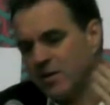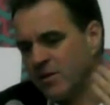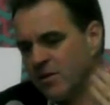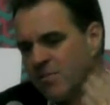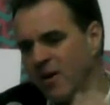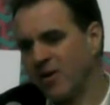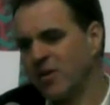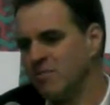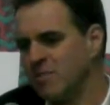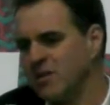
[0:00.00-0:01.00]
The
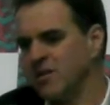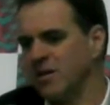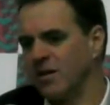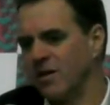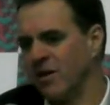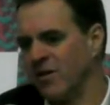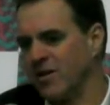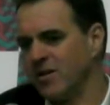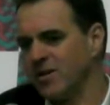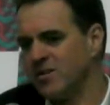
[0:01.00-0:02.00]
American media are
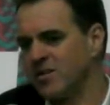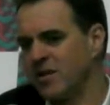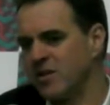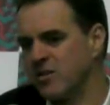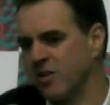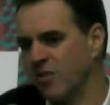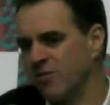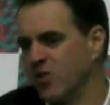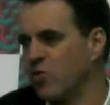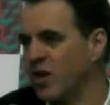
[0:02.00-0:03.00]
in a state
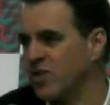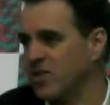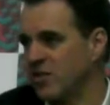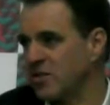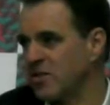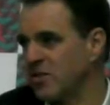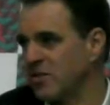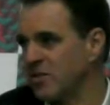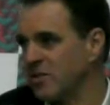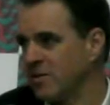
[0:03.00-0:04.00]
of crisis
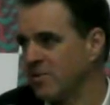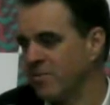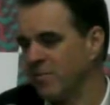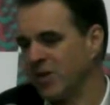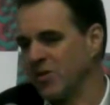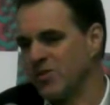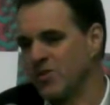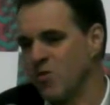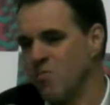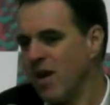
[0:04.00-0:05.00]
because
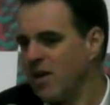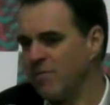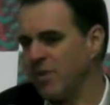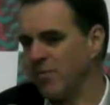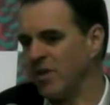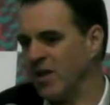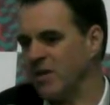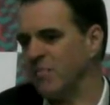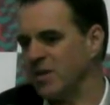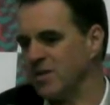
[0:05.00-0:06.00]
so many people
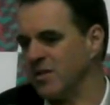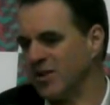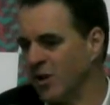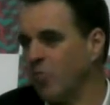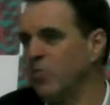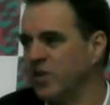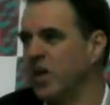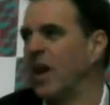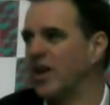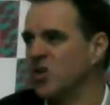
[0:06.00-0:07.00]
in the media called
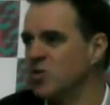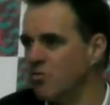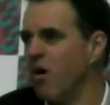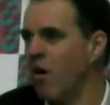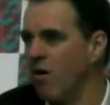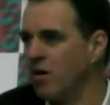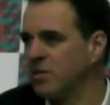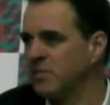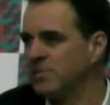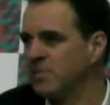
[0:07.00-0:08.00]
the election wrong.
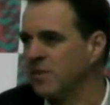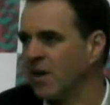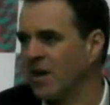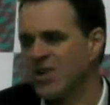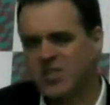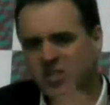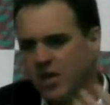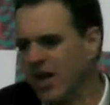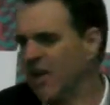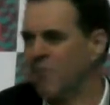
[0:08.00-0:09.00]
And I see
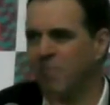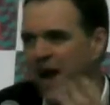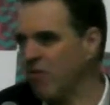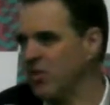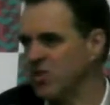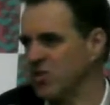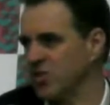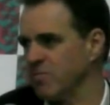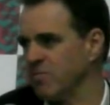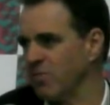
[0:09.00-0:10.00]
a kind of
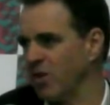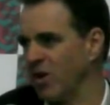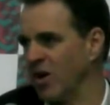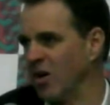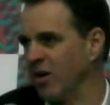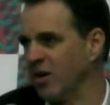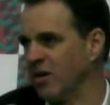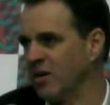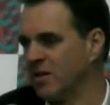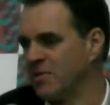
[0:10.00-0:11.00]
paroxysm going
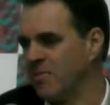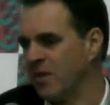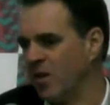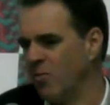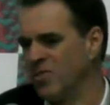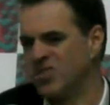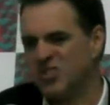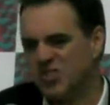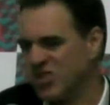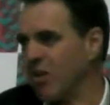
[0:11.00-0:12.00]
on, almost
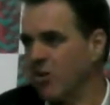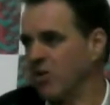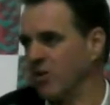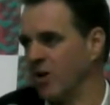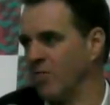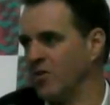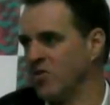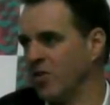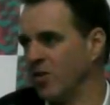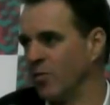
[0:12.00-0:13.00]
hysterical
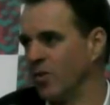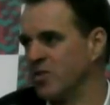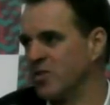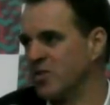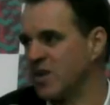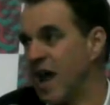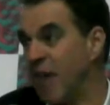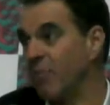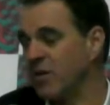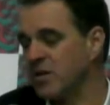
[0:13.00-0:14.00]
commentary on what just
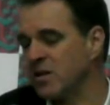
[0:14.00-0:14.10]
happened.